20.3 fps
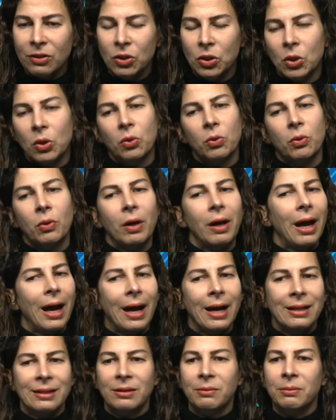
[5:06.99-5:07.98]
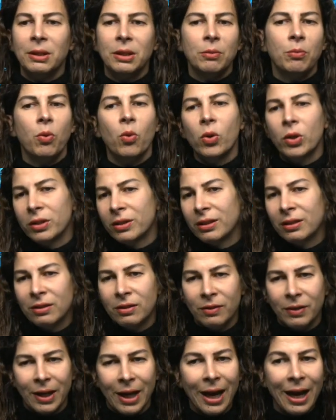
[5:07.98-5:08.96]
So as many ports as
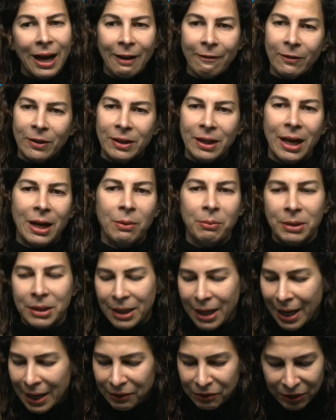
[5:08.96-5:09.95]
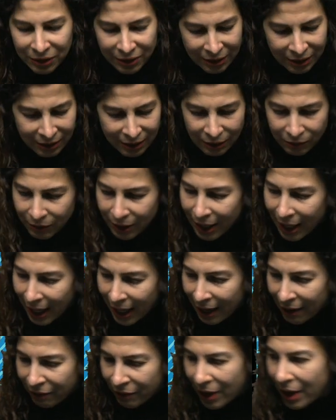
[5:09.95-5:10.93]
we have and how many addresses that we
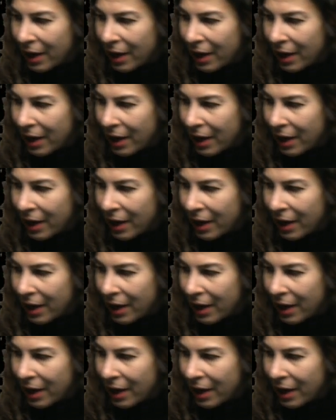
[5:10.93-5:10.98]
have.